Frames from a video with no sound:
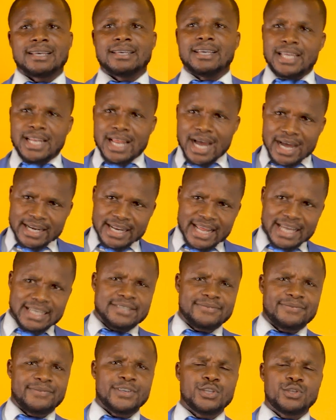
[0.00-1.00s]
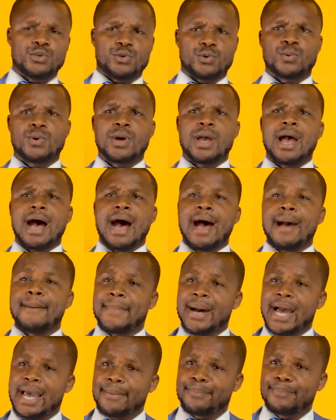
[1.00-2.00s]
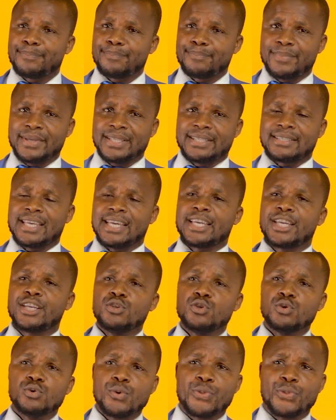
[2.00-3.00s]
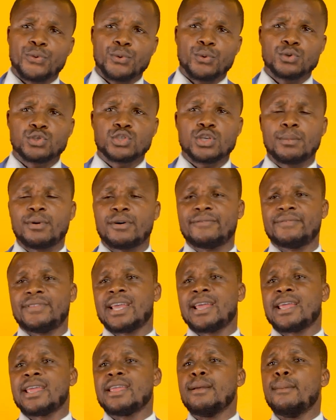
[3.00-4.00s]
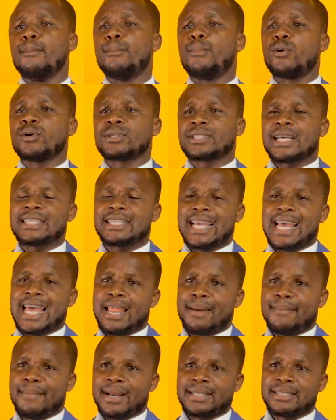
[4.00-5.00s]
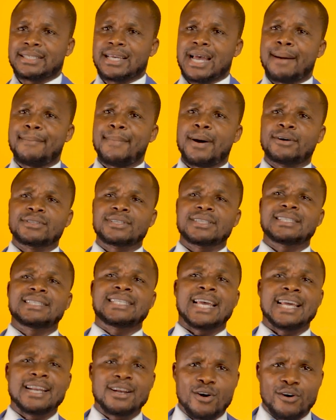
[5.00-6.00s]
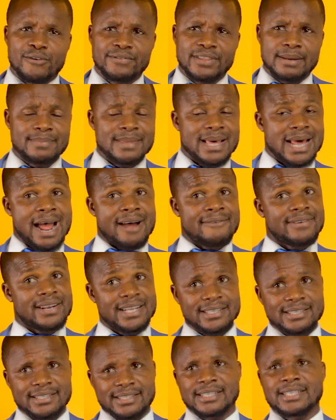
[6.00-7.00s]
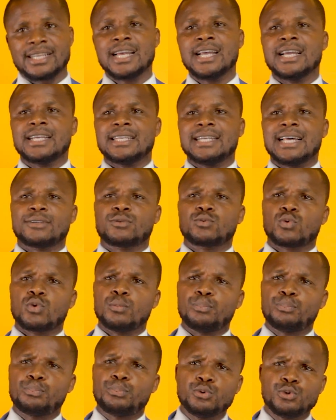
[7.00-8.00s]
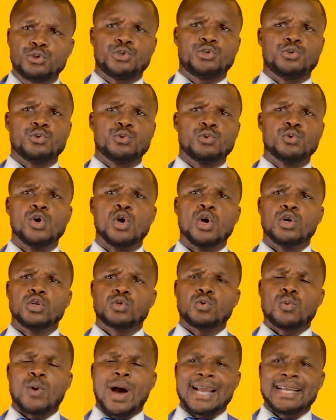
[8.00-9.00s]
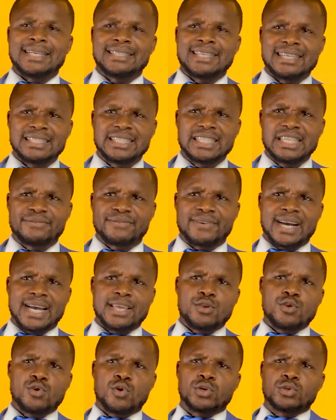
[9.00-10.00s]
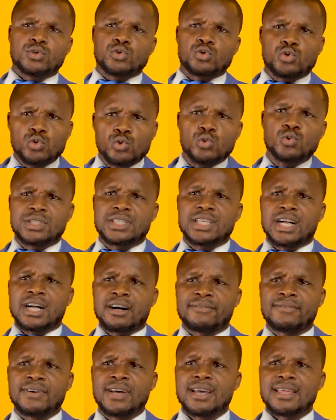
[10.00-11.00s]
in our next video, I might be taking you through some of the important elements, about 10 of them that I've listed, that will push you to identify your true self